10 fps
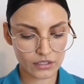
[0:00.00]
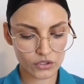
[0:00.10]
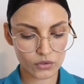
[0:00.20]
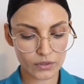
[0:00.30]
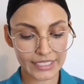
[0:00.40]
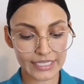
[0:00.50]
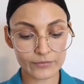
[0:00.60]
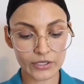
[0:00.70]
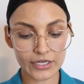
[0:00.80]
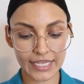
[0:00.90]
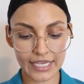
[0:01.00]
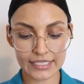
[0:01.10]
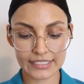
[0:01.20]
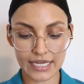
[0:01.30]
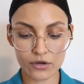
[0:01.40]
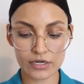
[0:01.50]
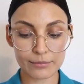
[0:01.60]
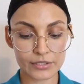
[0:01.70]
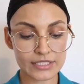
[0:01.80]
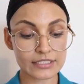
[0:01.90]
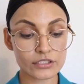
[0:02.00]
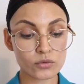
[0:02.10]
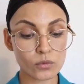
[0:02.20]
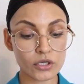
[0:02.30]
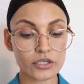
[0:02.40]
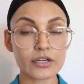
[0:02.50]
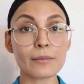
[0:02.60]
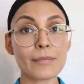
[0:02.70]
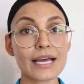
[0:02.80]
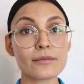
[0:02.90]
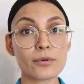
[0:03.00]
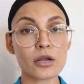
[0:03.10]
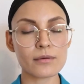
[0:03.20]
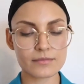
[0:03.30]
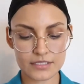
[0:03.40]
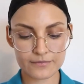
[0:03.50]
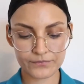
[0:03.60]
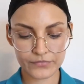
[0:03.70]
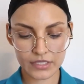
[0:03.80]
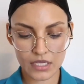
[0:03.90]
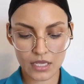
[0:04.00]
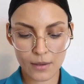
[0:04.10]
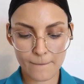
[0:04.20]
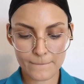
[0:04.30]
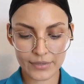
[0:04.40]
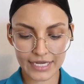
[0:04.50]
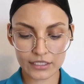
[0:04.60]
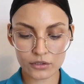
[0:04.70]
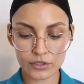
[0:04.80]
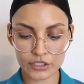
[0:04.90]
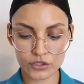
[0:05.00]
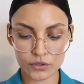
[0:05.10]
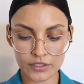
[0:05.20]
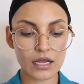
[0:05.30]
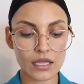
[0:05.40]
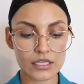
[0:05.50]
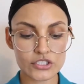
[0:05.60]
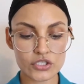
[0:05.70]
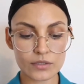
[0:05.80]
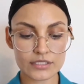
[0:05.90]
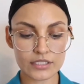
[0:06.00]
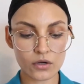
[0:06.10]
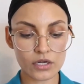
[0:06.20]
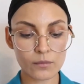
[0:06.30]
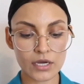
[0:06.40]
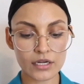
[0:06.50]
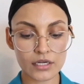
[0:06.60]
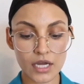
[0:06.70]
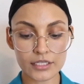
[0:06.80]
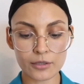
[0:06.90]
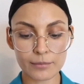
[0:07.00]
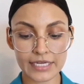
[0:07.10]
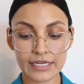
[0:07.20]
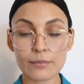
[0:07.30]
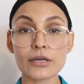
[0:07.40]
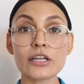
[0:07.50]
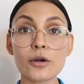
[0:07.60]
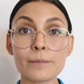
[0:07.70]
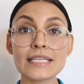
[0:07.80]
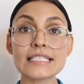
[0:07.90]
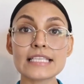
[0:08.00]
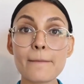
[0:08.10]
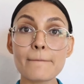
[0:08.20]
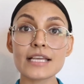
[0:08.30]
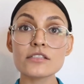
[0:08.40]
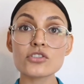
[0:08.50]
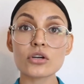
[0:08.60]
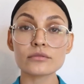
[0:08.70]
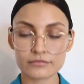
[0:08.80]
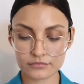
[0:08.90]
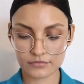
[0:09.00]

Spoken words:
Judy kept her head down and pretended to work on her math problems. Brad looked at Judy. She was the only one not complaining about her missing pencil.